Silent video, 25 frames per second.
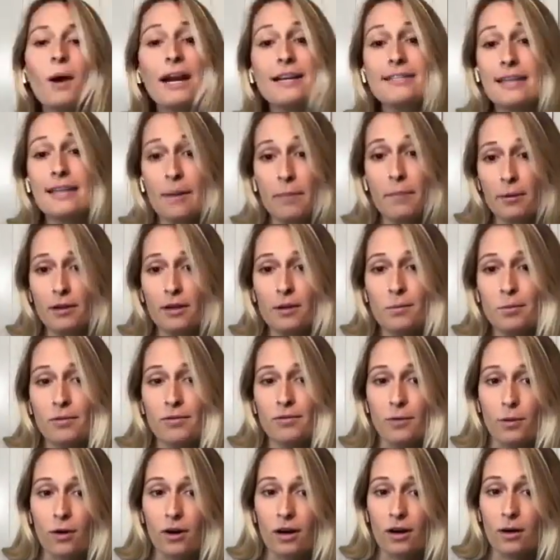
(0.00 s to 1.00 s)
I typically
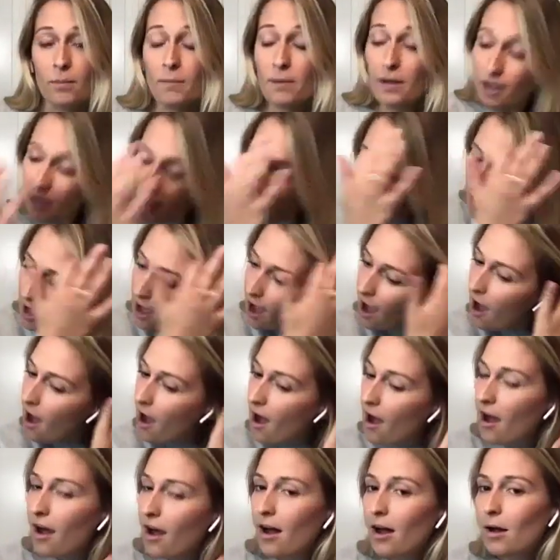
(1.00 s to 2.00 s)
perform.
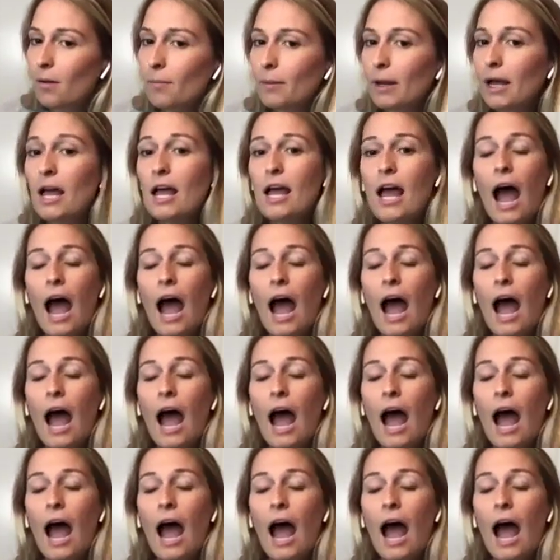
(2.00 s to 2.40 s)
I